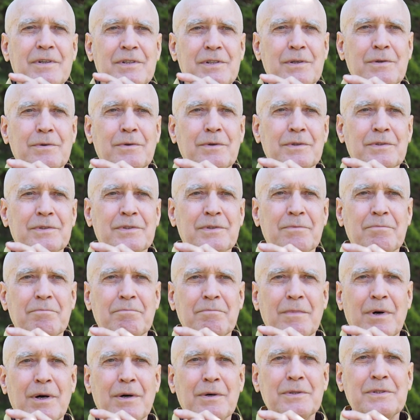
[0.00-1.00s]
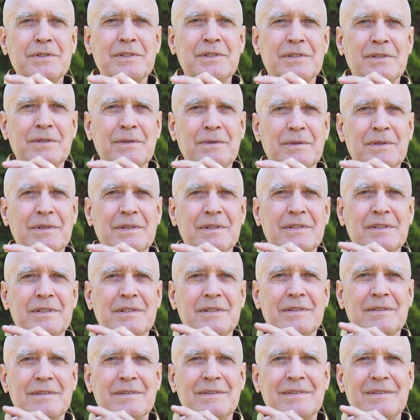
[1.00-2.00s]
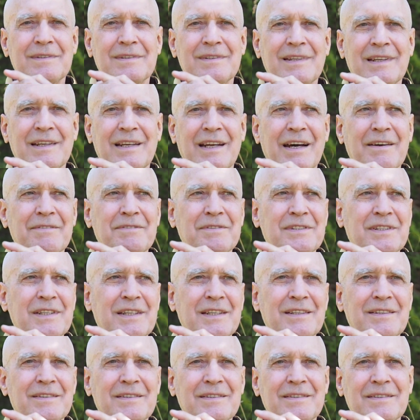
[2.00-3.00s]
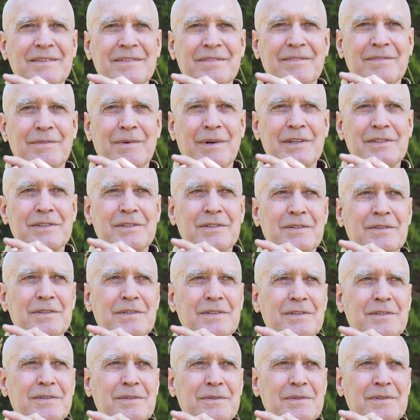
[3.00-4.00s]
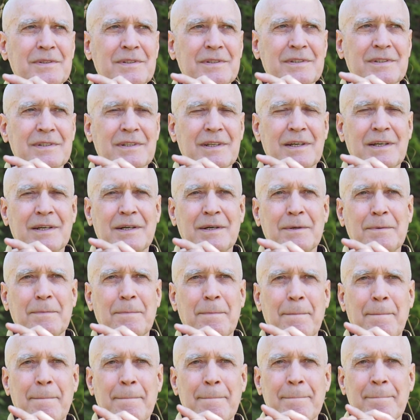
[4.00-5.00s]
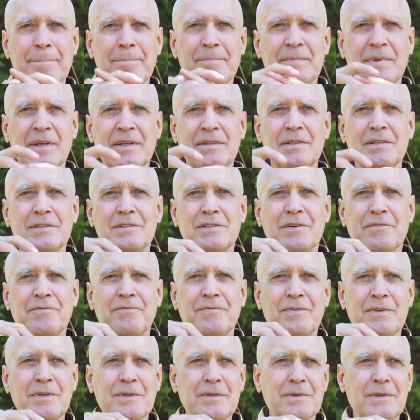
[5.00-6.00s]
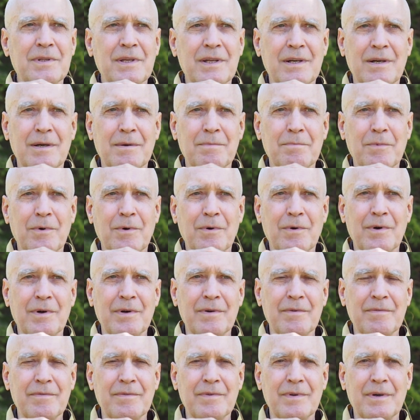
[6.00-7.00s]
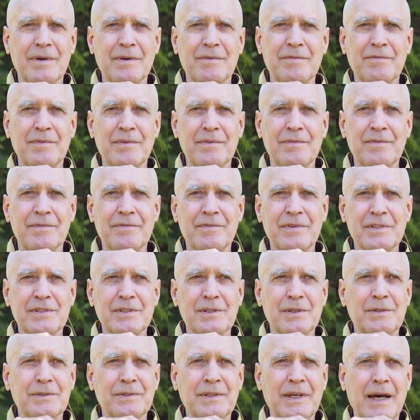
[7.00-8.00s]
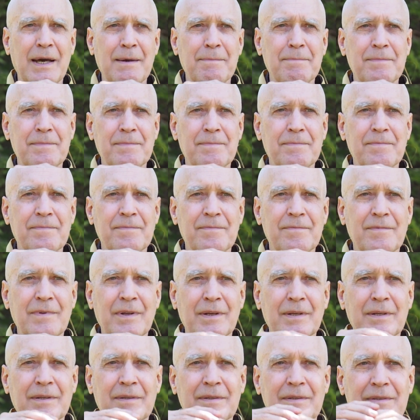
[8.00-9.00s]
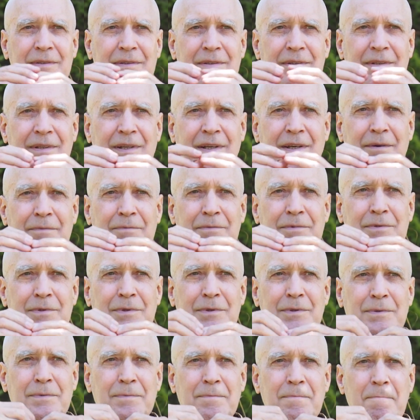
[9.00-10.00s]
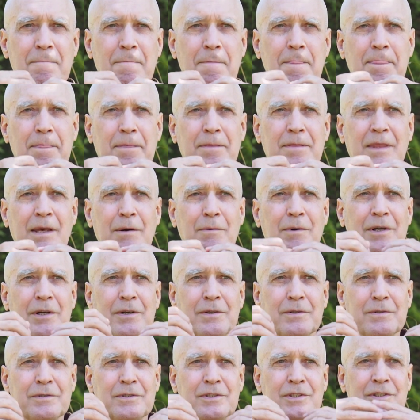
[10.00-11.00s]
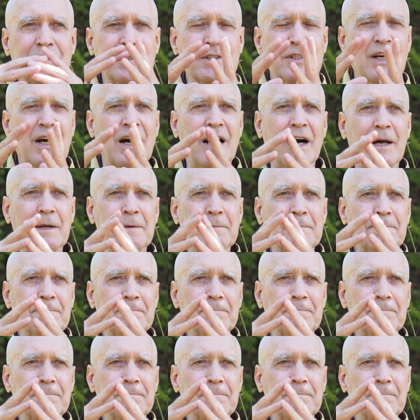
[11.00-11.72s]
schools of most students that I've seen, Western students that come. Then there's a few that are more of the physical type, like come through, they want to do just Chan.